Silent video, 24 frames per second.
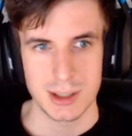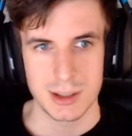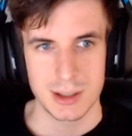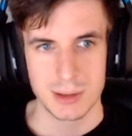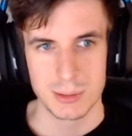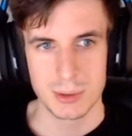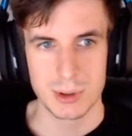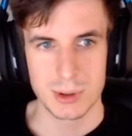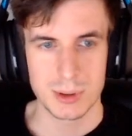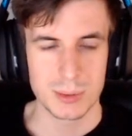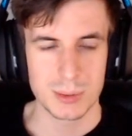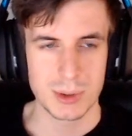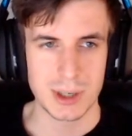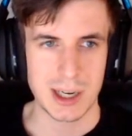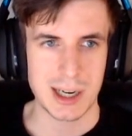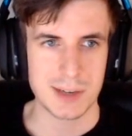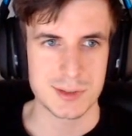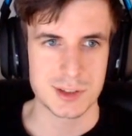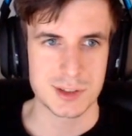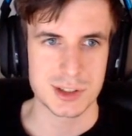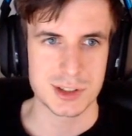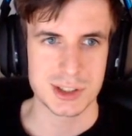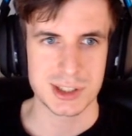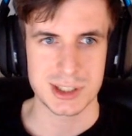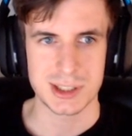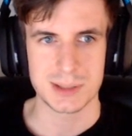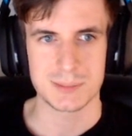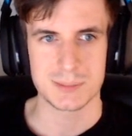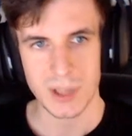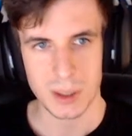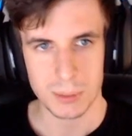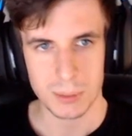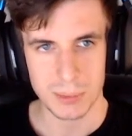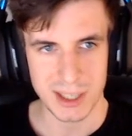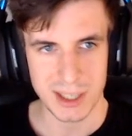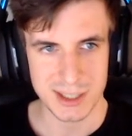we'll have to see.
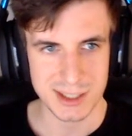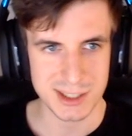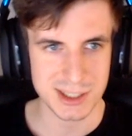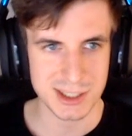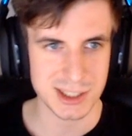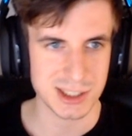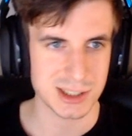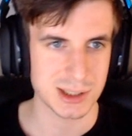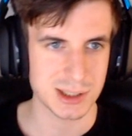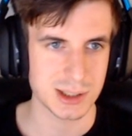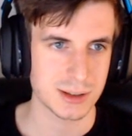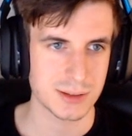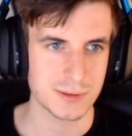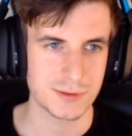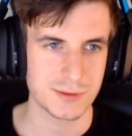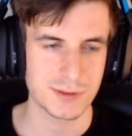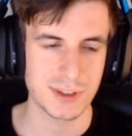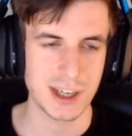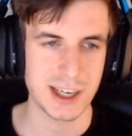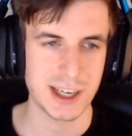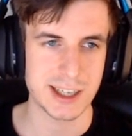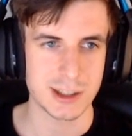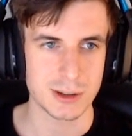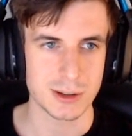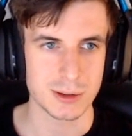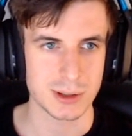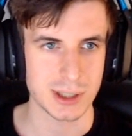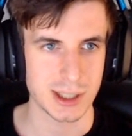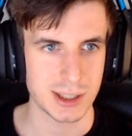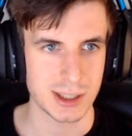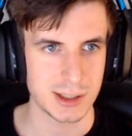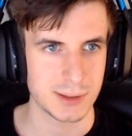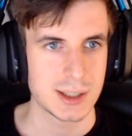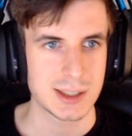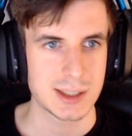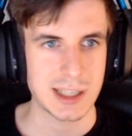But yeah, this is fairly
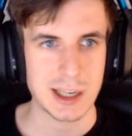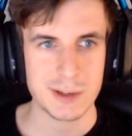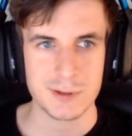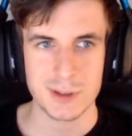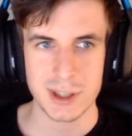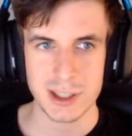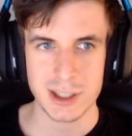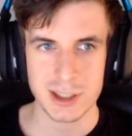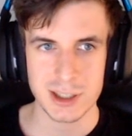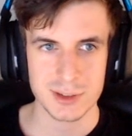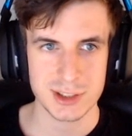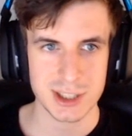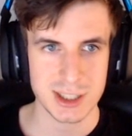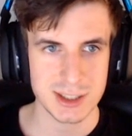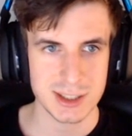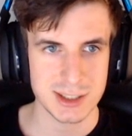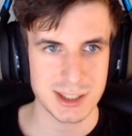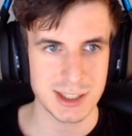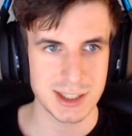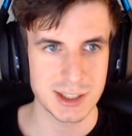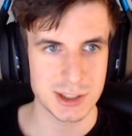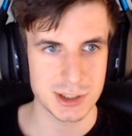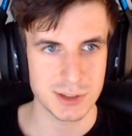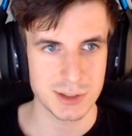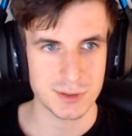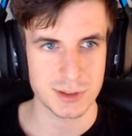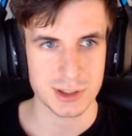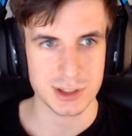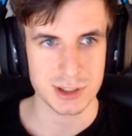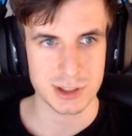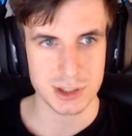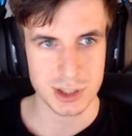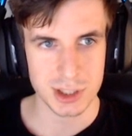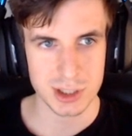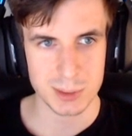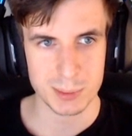okay. Then File of Serenity heals you for
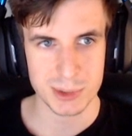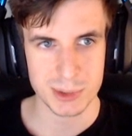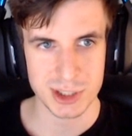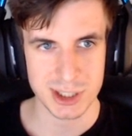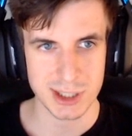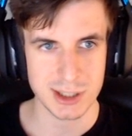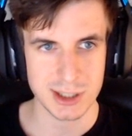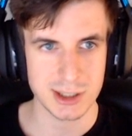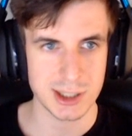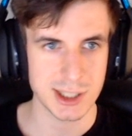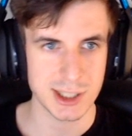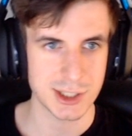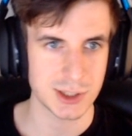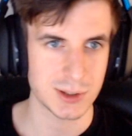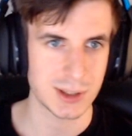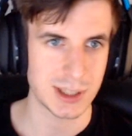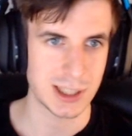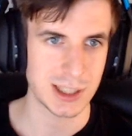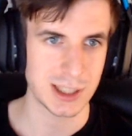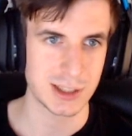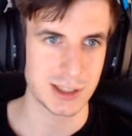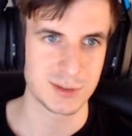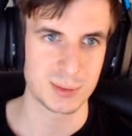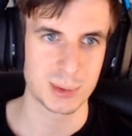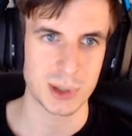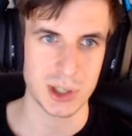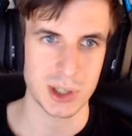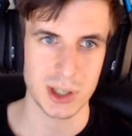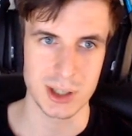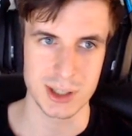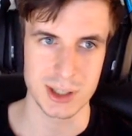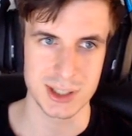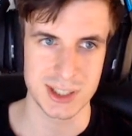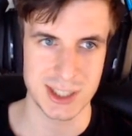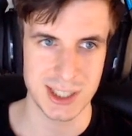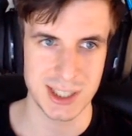30% additional health, but
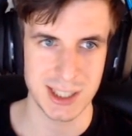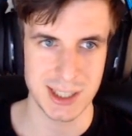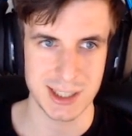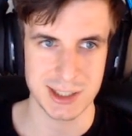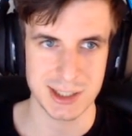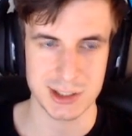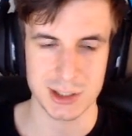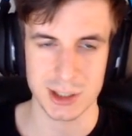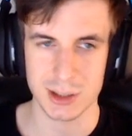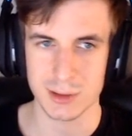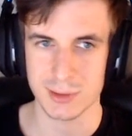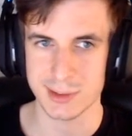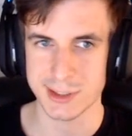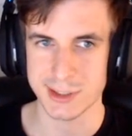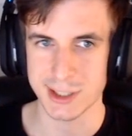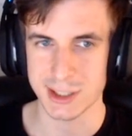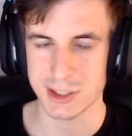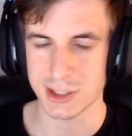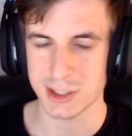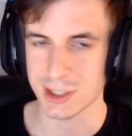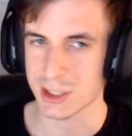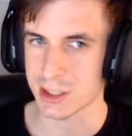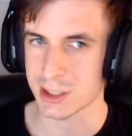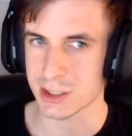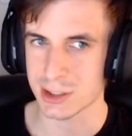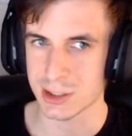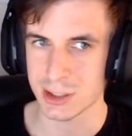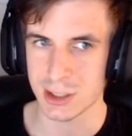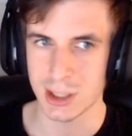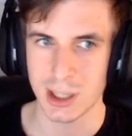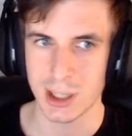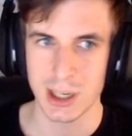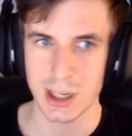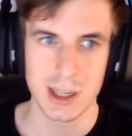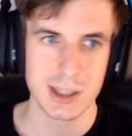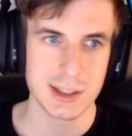all its healing is done over 10 seconds.
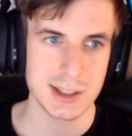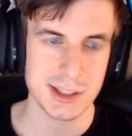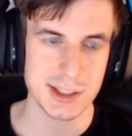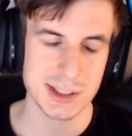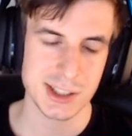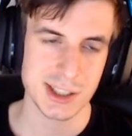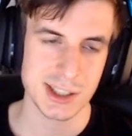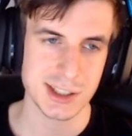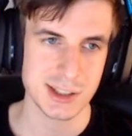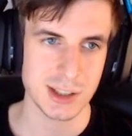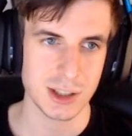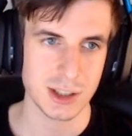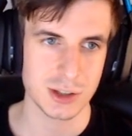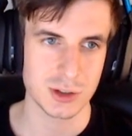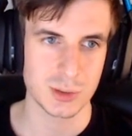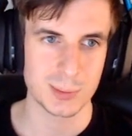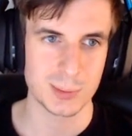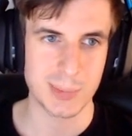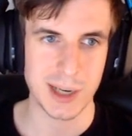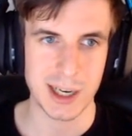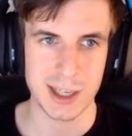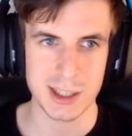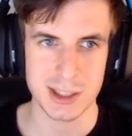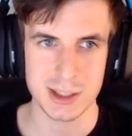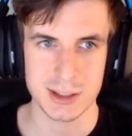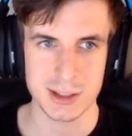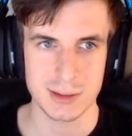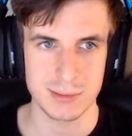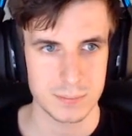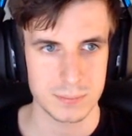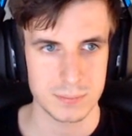This is not too bad.